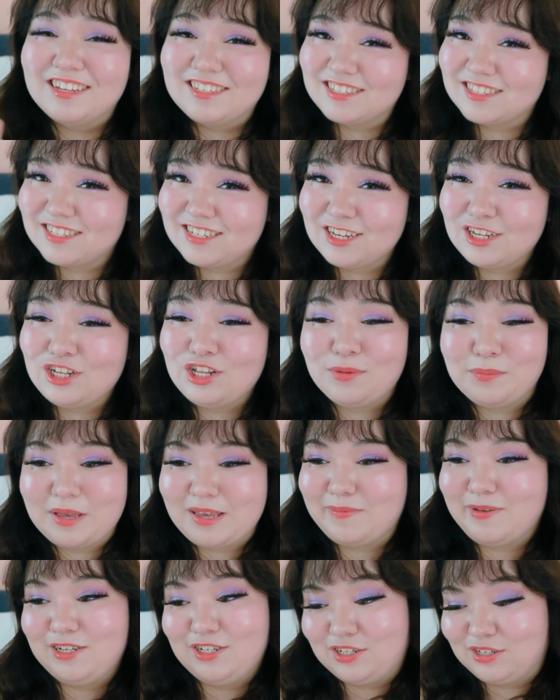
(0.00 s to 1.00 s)
Still
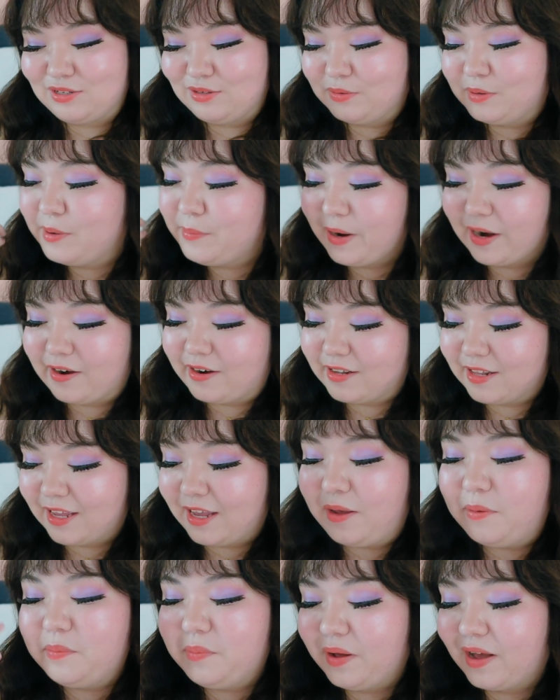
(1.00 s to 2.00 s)
maybe do
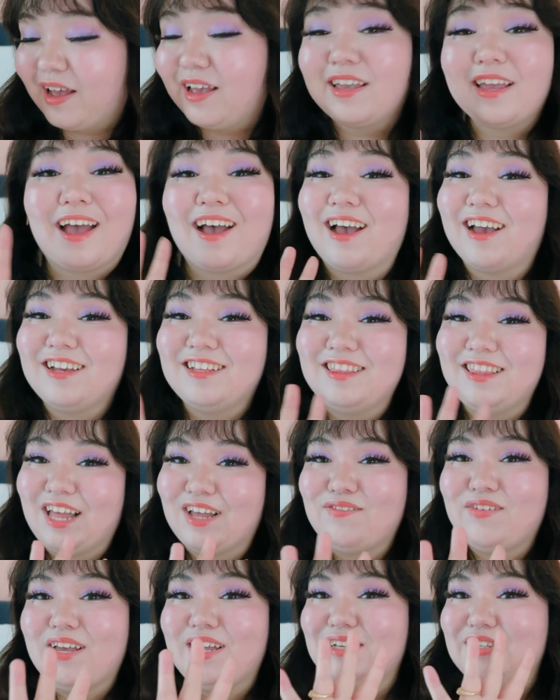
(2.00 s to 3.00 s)
apparently, but yeah, I
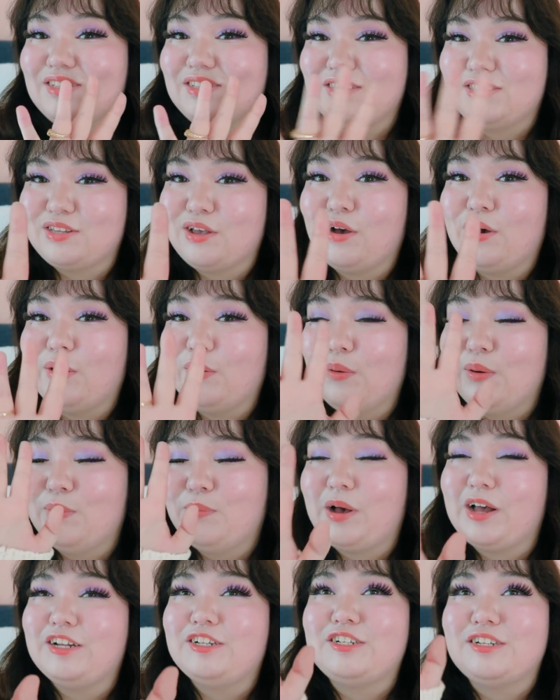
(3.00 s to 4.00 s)
love it so
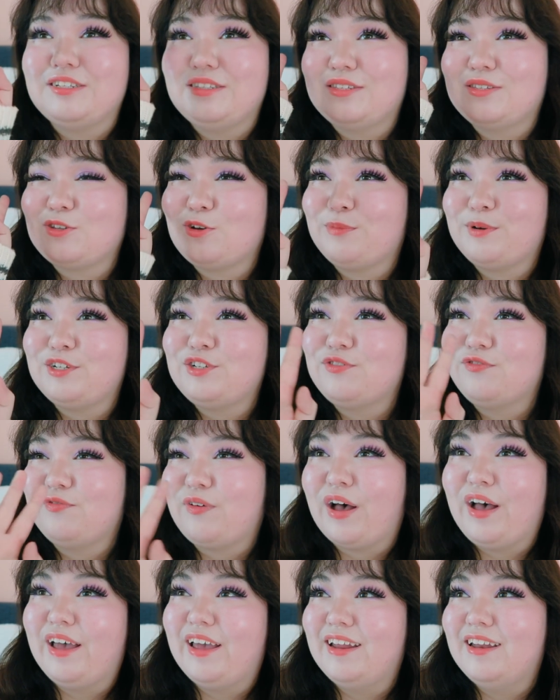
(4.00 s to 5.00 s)
much. It's so much
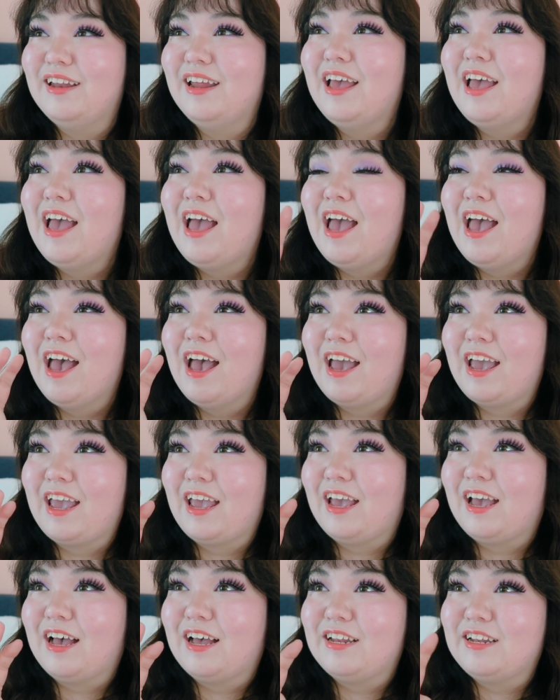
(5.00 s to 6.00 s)
fun
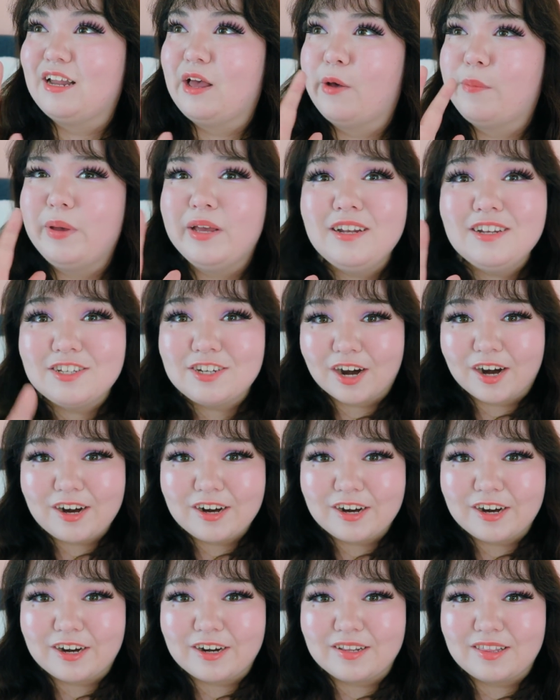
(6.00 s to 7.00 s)
and a bit
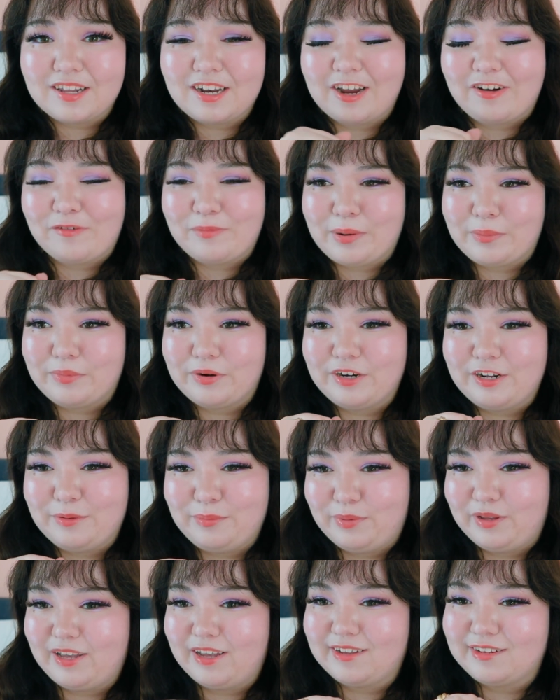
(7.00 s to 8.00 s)
darker than I remembered
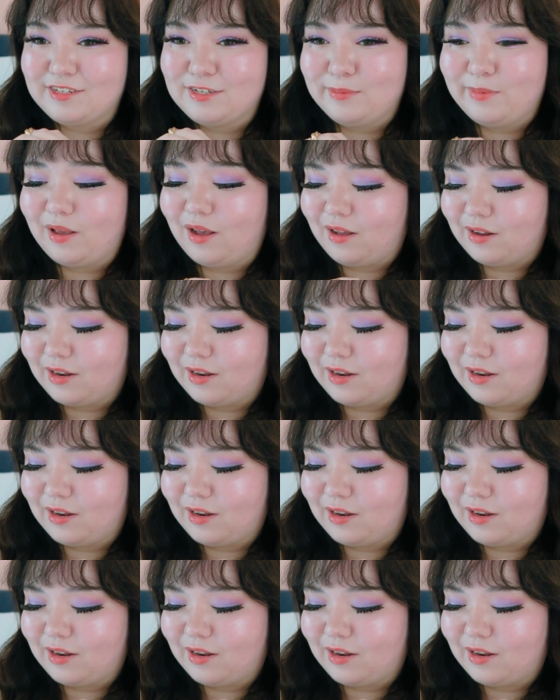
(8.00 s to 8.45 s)
it being, to be